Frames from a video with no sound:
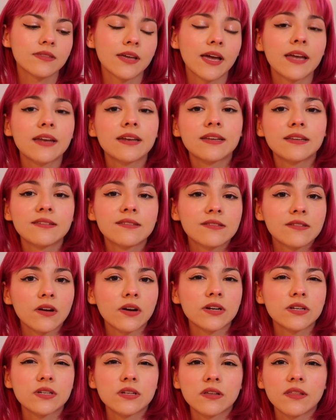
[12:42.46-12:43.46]
I did
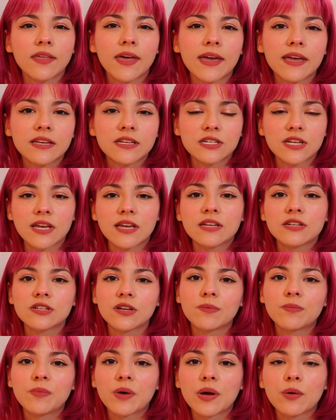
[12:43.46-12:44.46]
start to like change
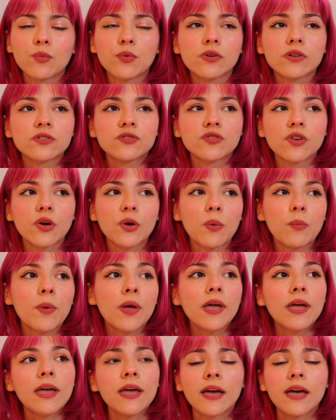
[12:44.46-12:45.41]
up my wardrobe,